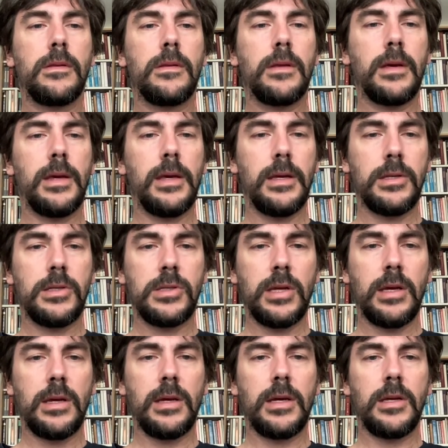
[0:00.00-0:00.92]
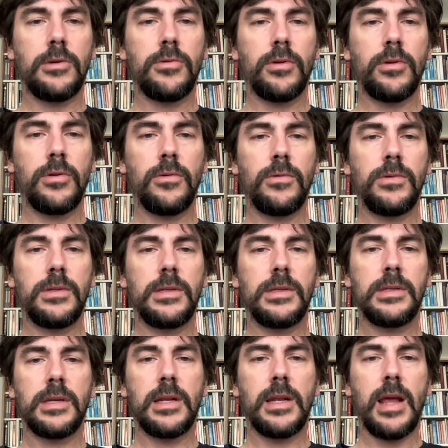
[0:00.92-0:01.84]
the I Ching
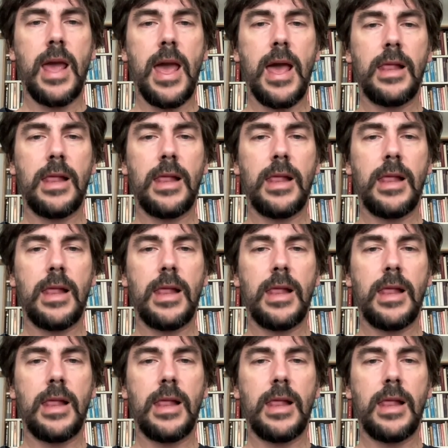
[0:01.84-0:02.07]
introduces an